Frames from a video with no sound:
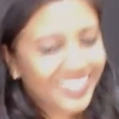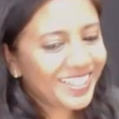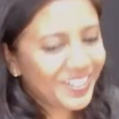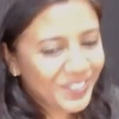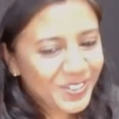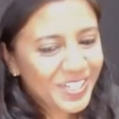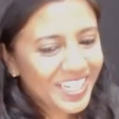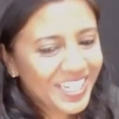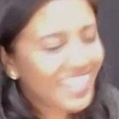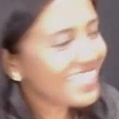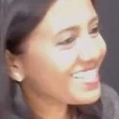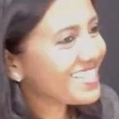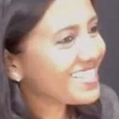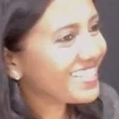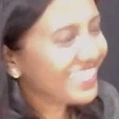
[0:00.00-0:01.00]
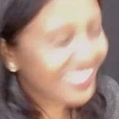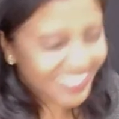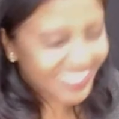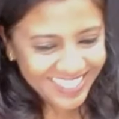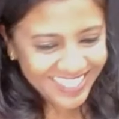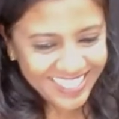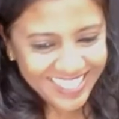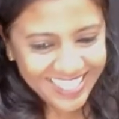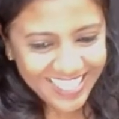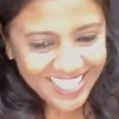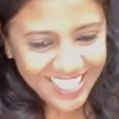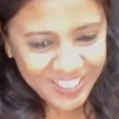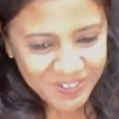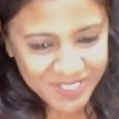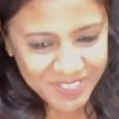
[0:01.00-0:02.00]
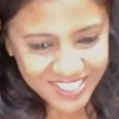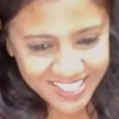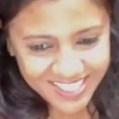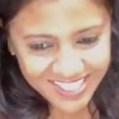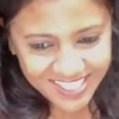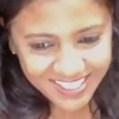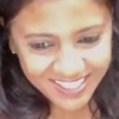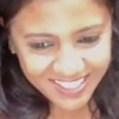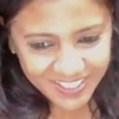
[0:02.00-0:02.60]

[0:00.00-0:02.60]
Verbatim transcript: give you an answer. I'm just